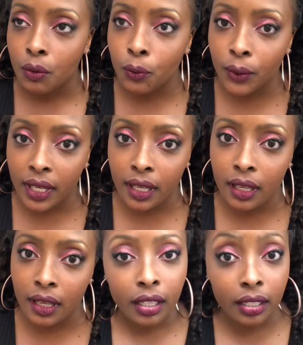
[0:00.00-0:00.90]

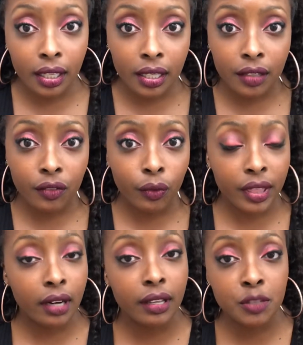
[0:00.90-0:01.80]
we give
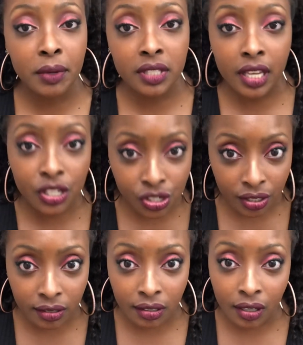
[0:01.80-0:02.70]
without
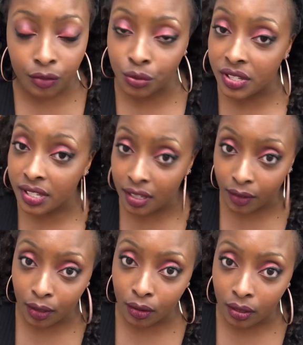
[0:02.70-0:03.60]
expectation of
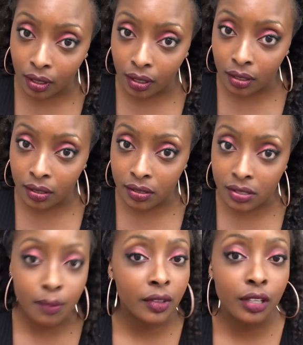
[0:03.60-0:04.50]
receiving
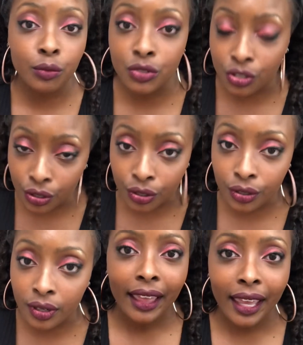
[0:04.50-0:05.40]
something in
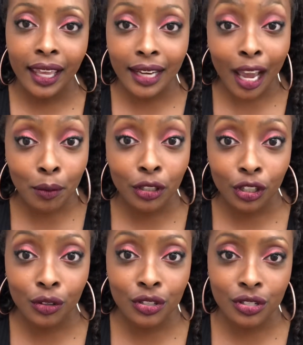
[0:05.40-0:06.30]
return. And I would
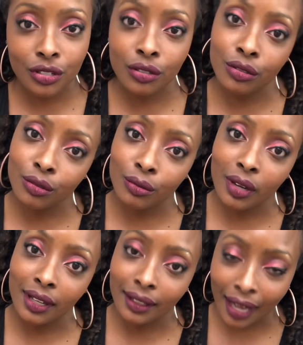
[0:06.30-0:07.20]
encourage
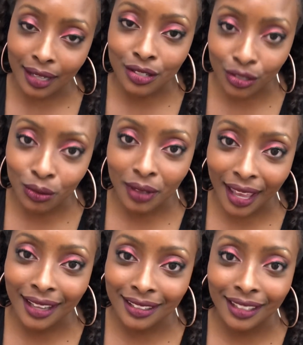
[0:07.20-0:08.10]
you not to do
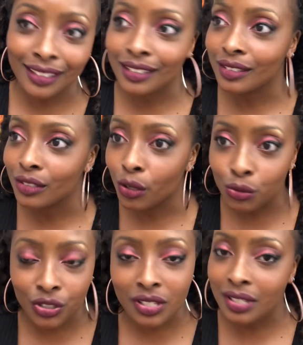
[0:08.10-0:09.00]
that. Like,
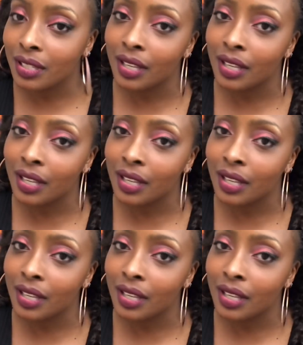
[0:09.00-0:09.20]
don't just